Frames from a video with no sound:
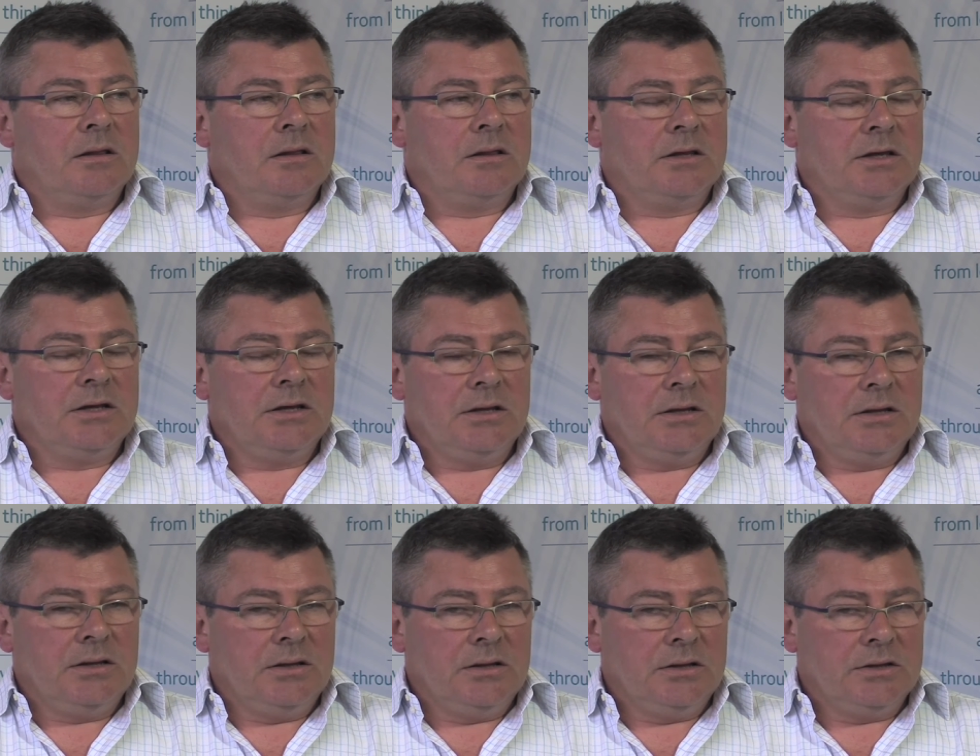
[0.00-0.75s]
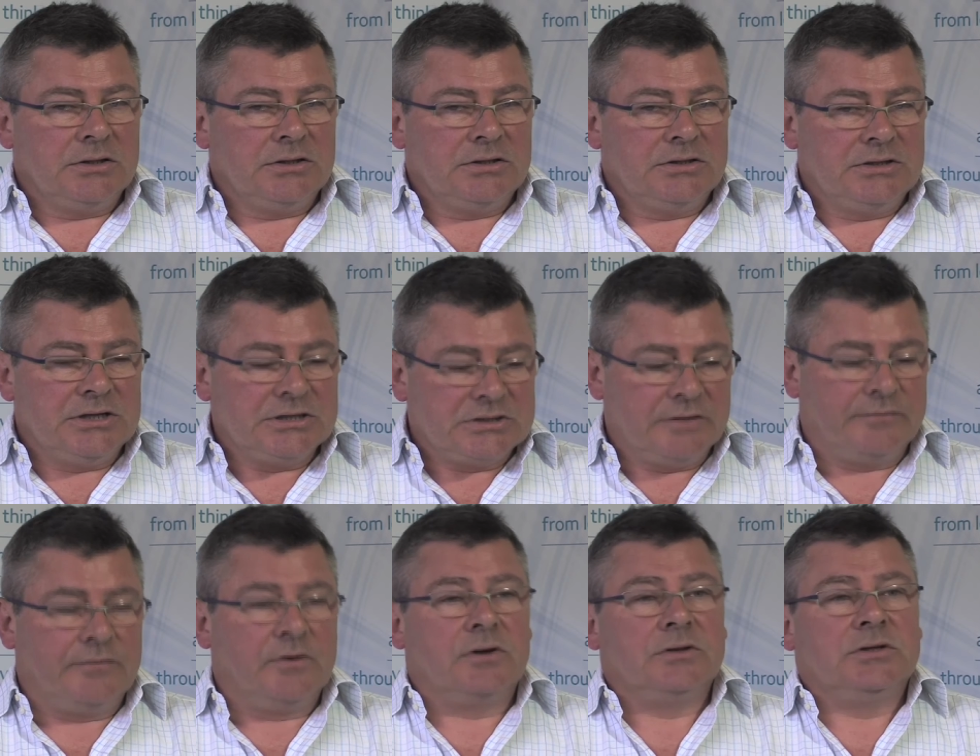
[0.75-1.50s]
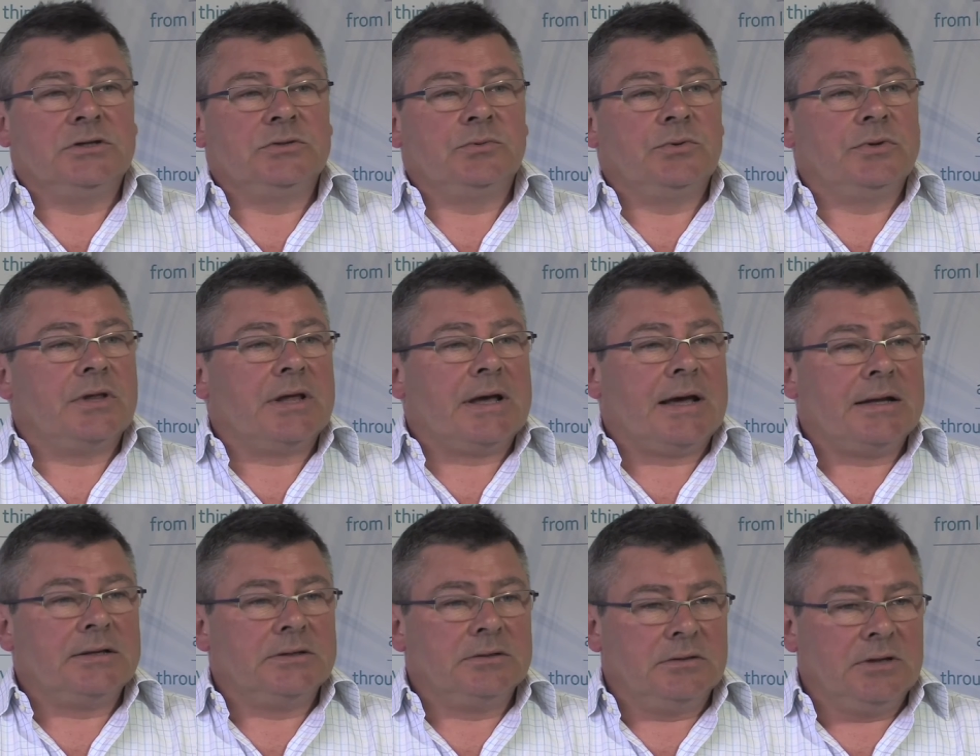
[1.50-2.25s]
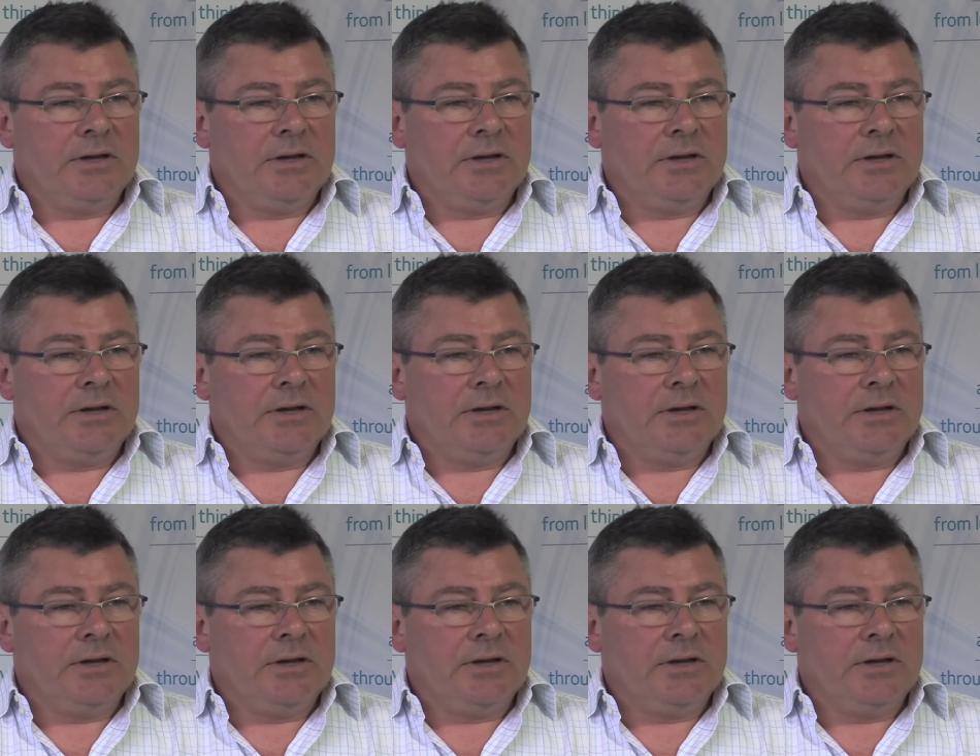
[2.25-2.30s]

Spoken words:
The disadvantage with that,